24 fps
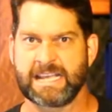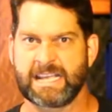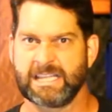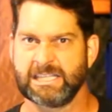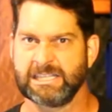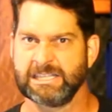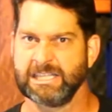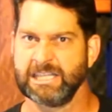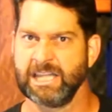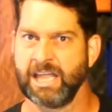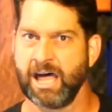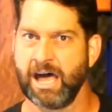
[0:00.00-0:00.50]
a
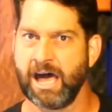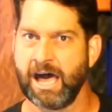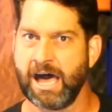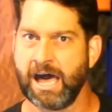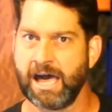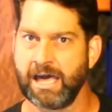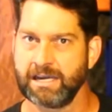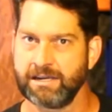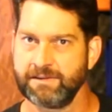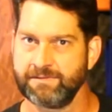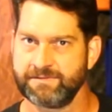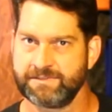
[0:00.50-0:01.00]

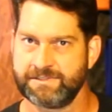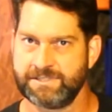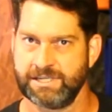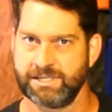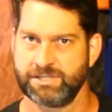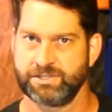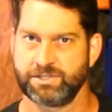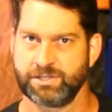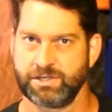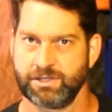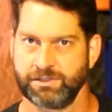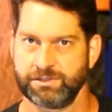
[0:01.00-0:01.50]
lot of
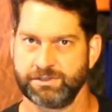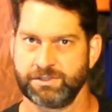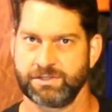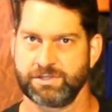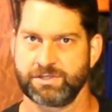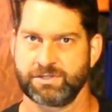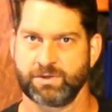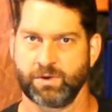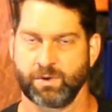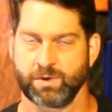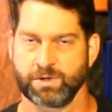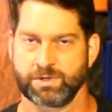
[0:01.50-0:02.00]
digital
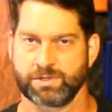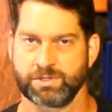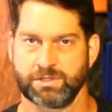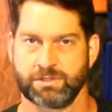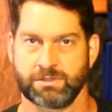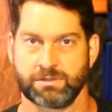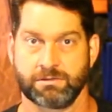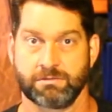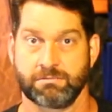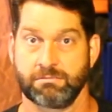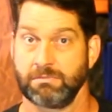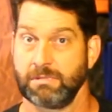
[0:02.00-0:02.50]
distortion.
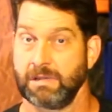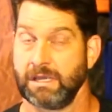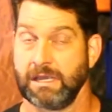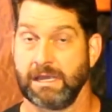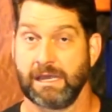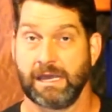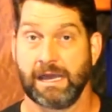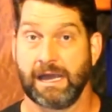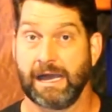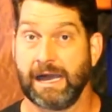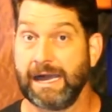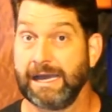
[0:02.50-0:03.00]

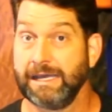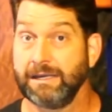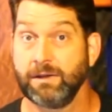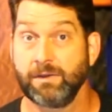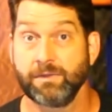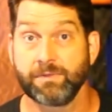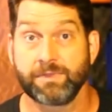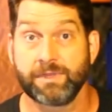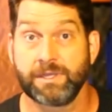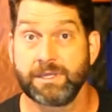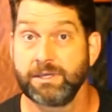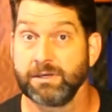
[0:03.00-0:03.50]
I
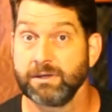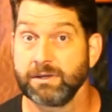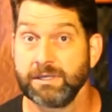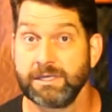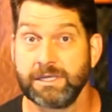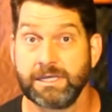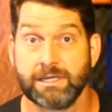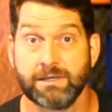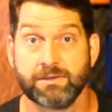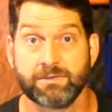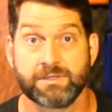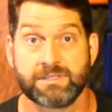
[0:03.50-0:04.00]
don't think you're going to
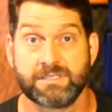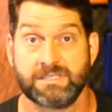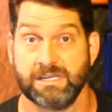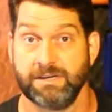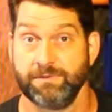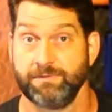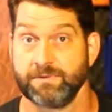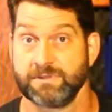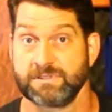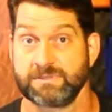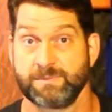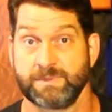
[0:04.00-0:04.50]
hear the
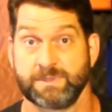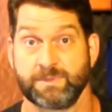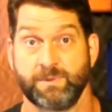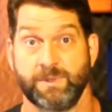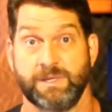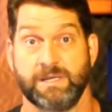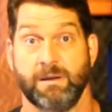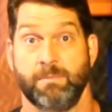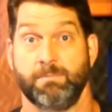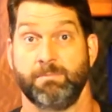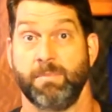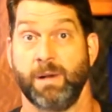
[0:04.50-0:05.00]
difference between
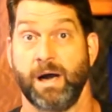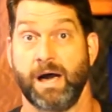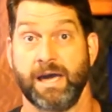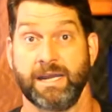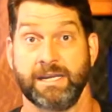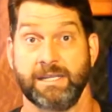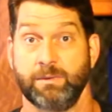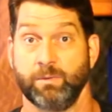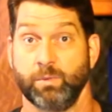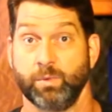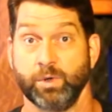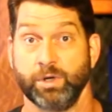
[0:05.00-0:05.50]
a
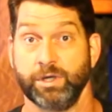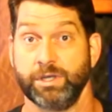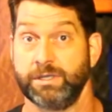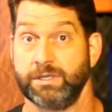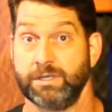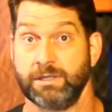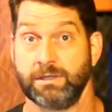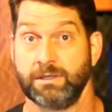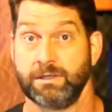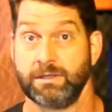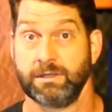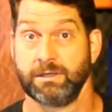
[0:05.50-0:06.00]
body wood
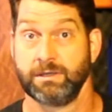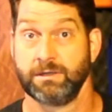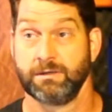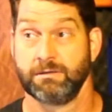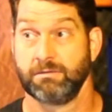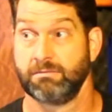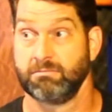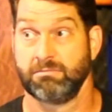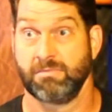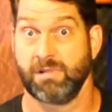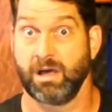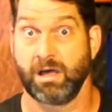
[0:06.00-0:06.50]

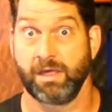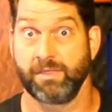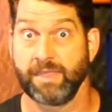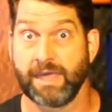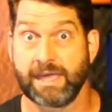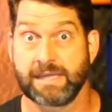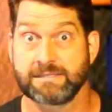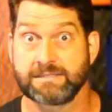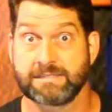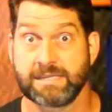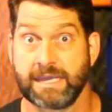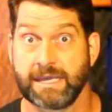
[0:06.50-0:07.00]
on
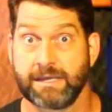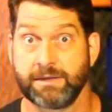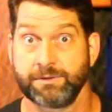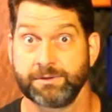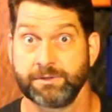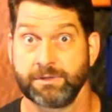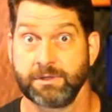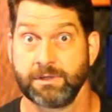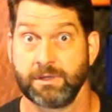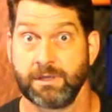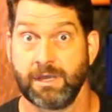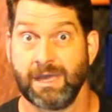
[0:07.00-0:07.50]
that sound.
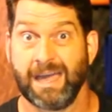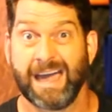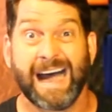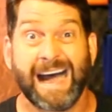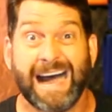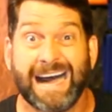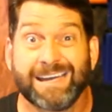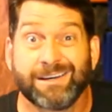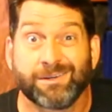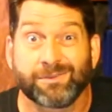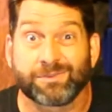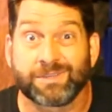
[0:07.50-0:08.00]

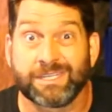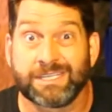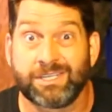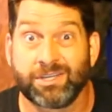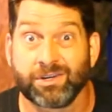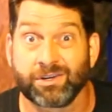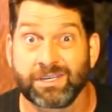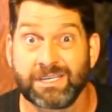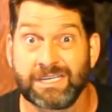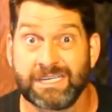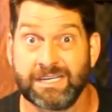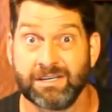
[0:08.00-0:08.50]
I don't think you're
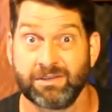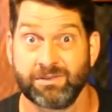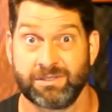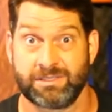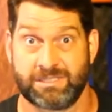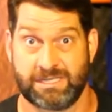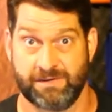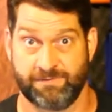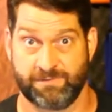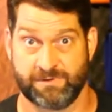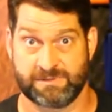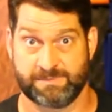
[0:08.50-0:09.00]
going to hear the
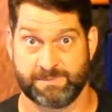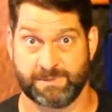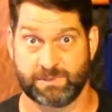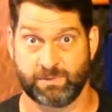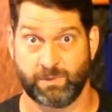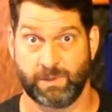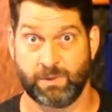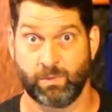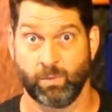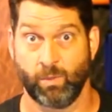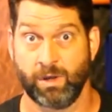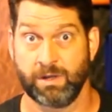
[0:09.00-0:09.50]
difference
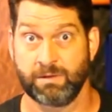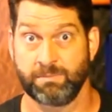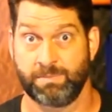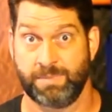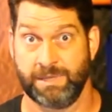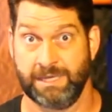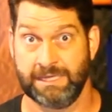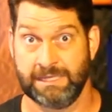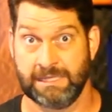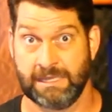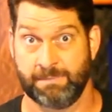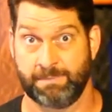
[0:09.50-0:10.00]
between one
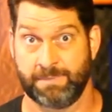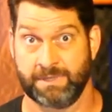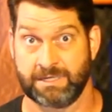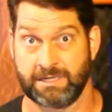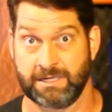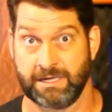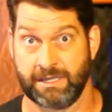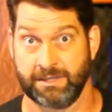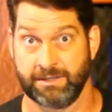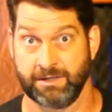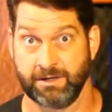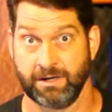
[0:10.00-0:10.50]
pickup and
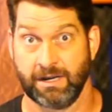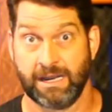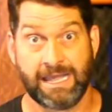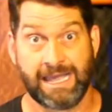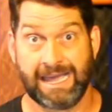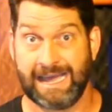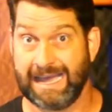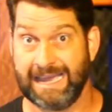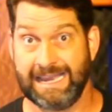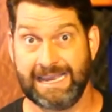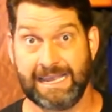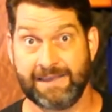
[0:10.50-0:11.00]
another.
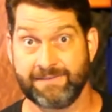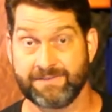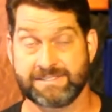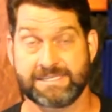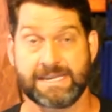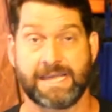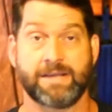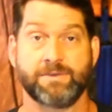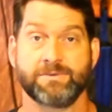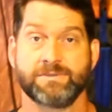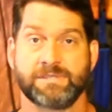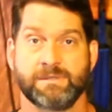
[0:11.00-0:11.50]
I have
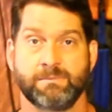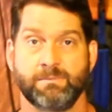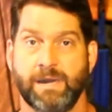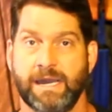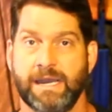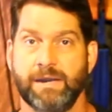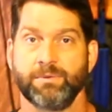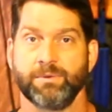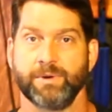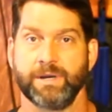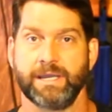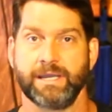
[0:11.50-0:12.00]
sounds in my
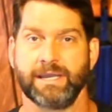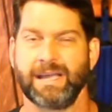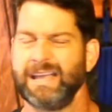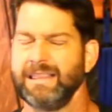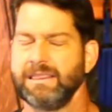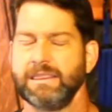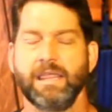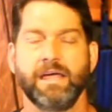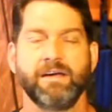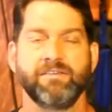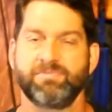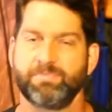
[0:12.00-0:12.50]
rig. I
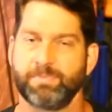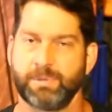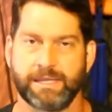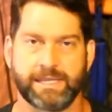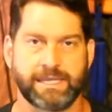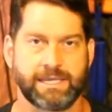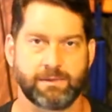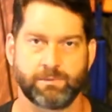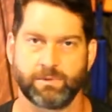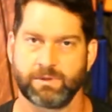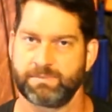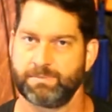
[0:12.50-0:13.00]
love
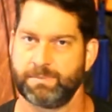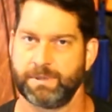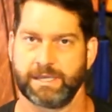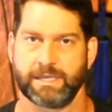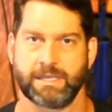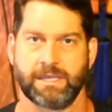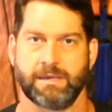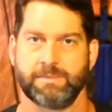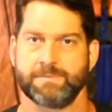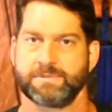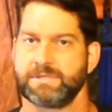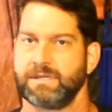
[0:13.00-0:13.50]
playing with
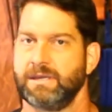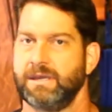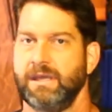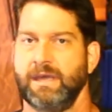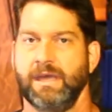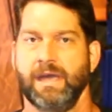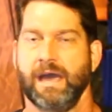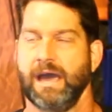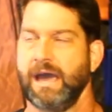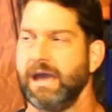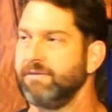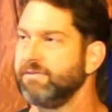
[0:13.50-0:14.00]
pickups.
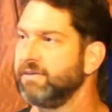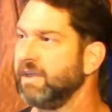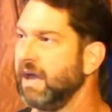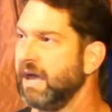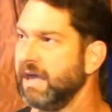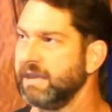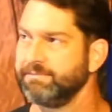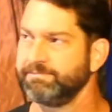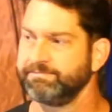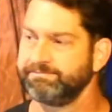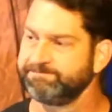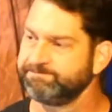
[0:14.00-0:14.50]
I've got